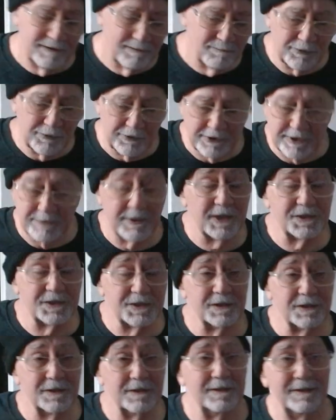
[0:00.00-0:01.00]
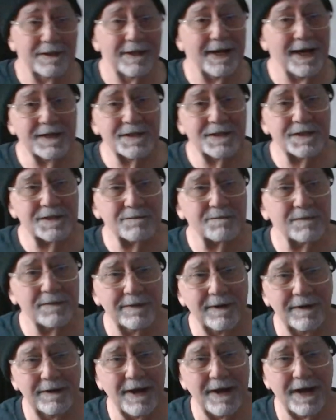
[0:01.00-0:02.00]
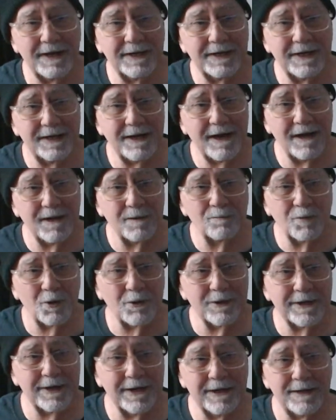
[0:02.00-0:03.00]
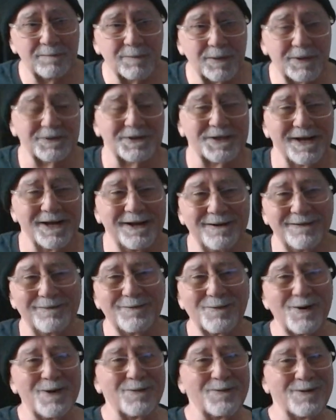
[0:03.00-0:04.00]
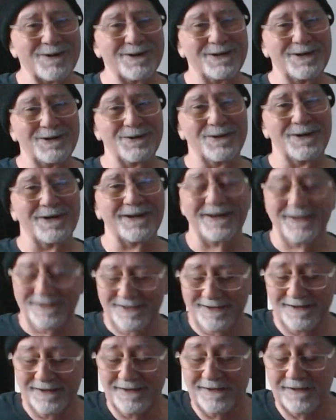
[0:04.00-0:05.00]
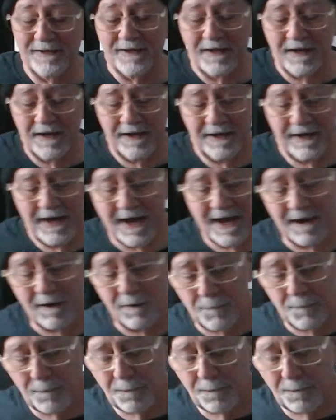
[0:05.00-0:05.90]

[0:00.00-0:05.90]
pretty much that's 99.8% of what we're doing. Now,